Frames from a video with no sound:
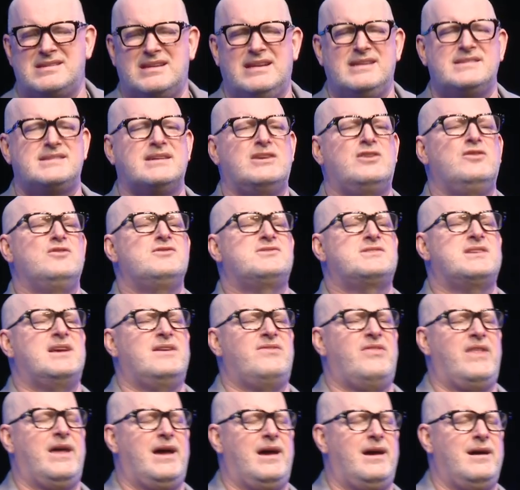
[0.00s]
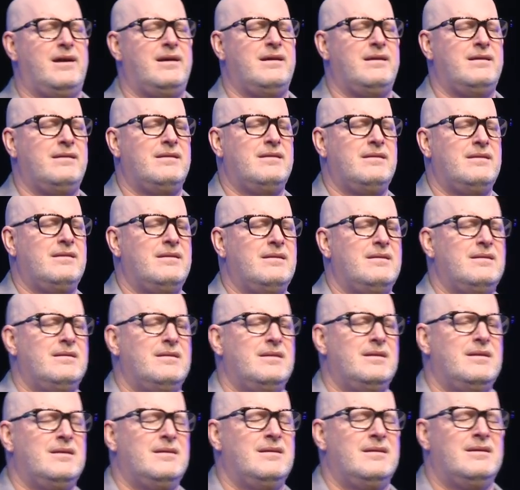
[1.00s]
And He said, Who said that?
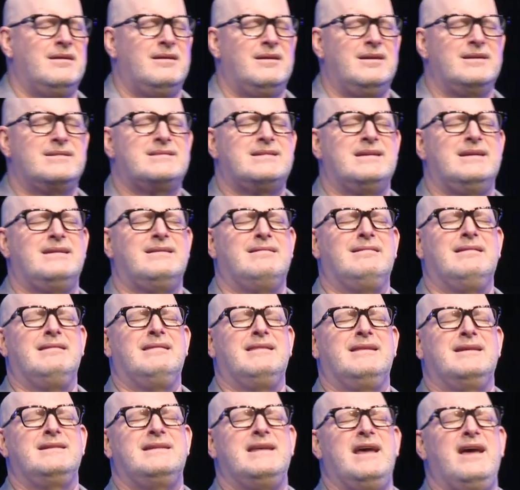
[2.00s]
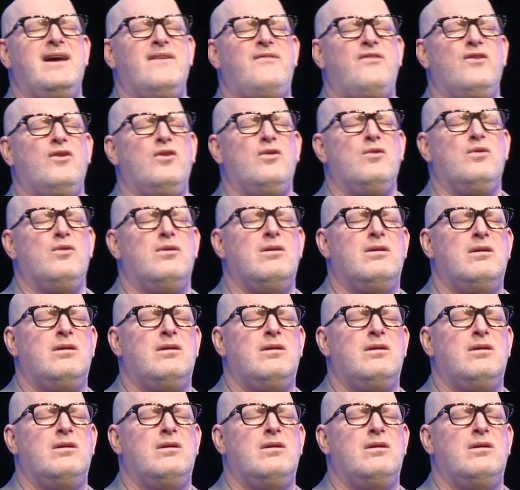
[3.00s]
I said, The devil.